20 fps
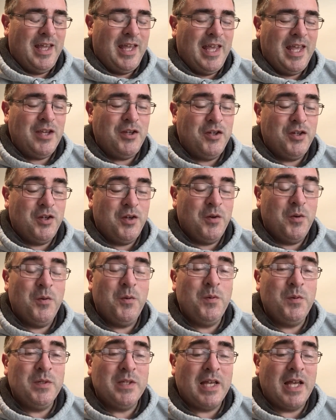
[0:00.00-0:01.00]
He
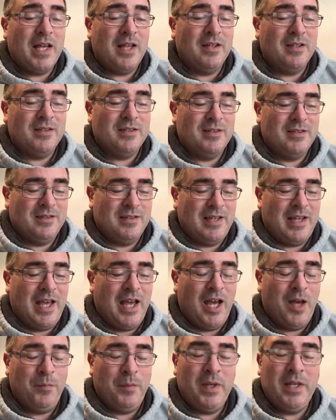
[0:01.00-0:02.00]
shows that
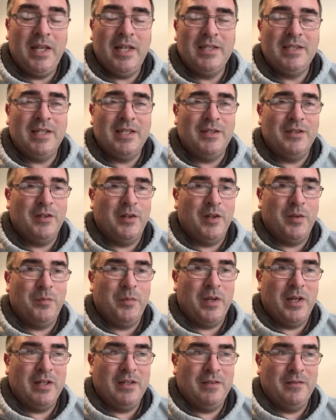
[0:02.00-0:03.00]
happiness is not
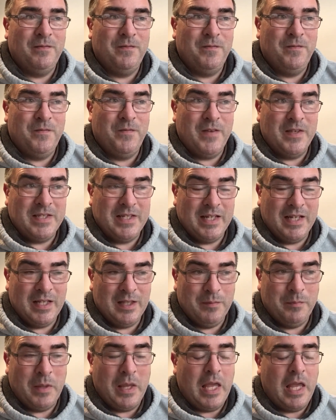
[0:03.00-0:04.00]
about
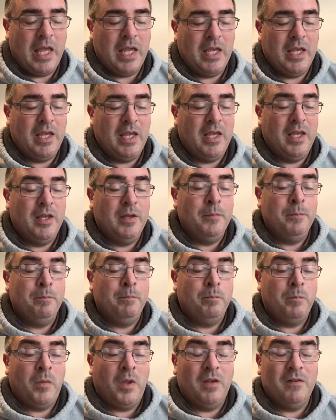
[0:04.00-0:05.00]
physical being
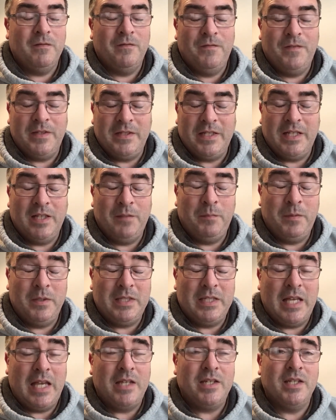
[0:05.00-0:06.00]
and physical
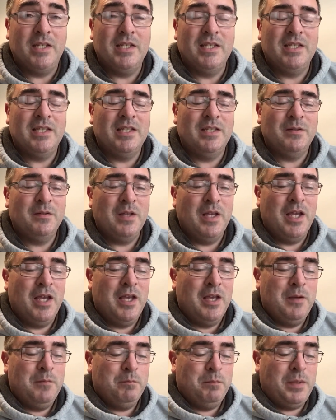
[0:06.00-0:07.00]
possessions,
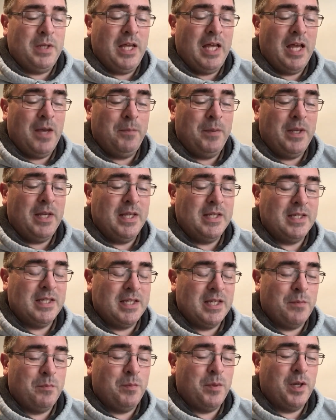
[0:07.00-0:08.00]
but happiness
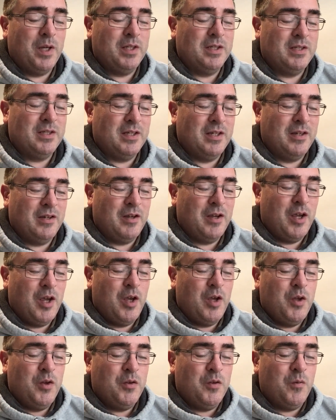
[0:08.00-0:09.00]
is about
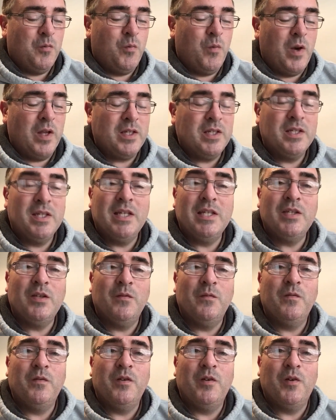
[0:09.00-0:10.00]
the richness
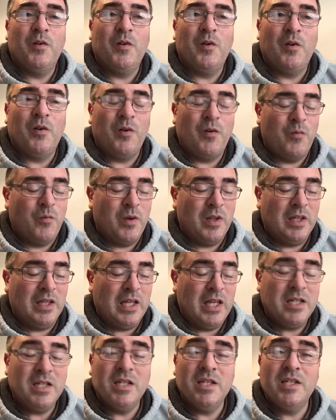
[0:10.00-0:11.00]
of your
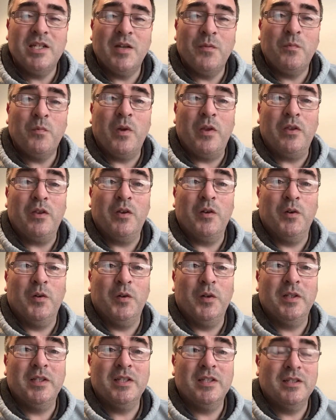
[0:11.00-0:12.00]
relationship with
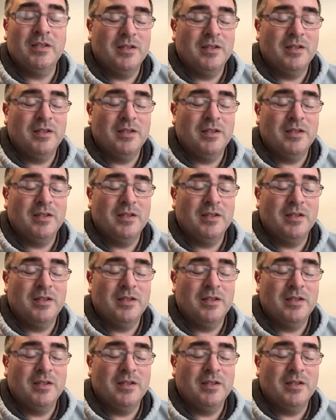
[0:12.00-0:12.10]
God.